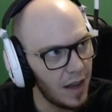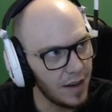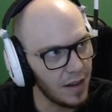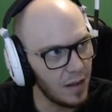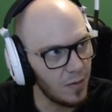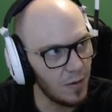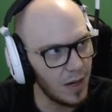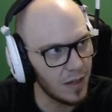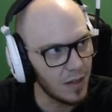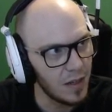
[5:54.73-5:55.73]
I don't know the
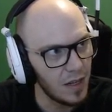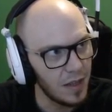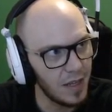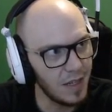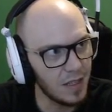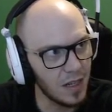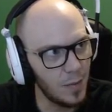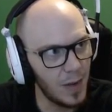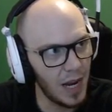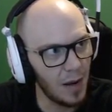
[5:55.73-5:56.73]
word. That is going
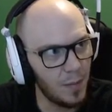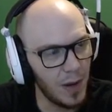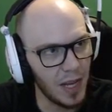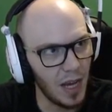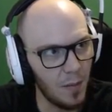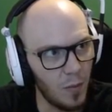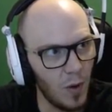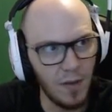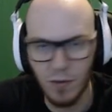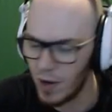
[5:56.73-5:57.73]
to be able to pick up
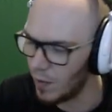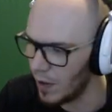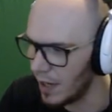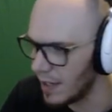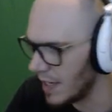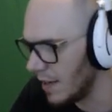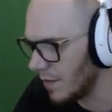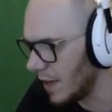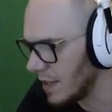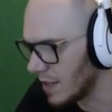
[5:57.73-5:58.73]
whatever I want
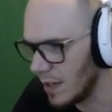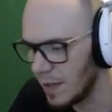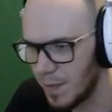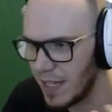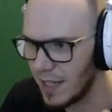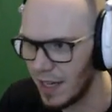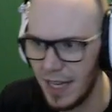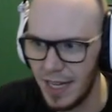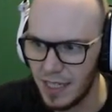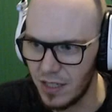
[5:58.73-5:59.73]
underneath it. So it's
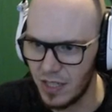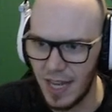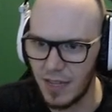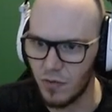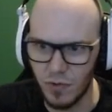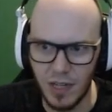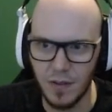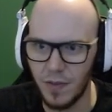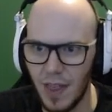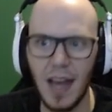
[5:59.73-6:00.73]
basically, it just gets rid
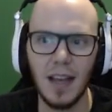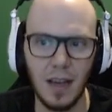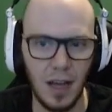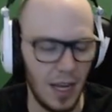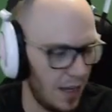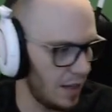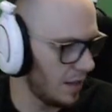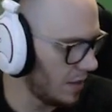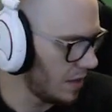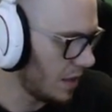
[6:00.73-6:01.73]
of that color.
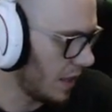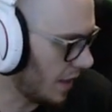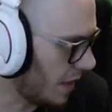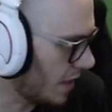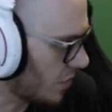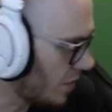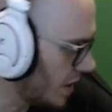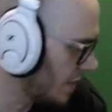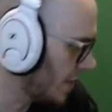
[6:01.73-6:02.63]
That gets rid of